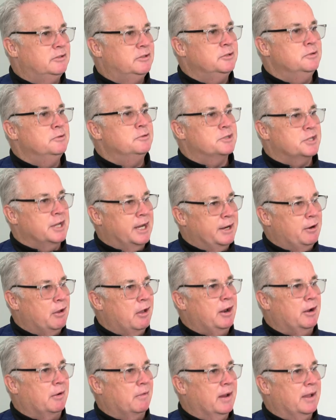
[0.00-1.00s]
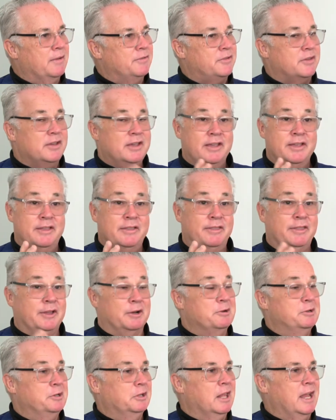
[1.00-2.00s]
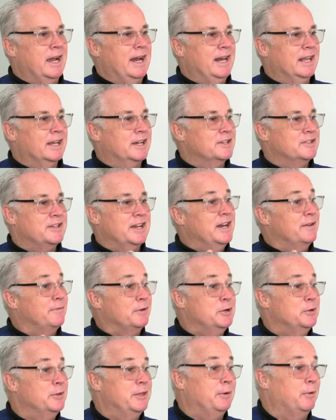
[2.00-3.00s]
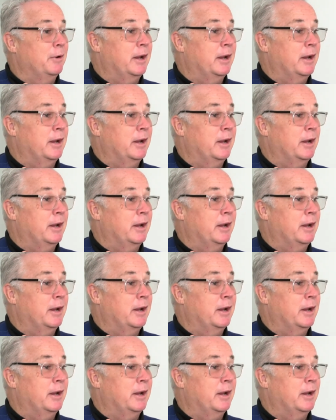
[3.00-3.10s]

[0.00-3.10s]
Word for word: to sign autographs. They're delighted because they never knew they were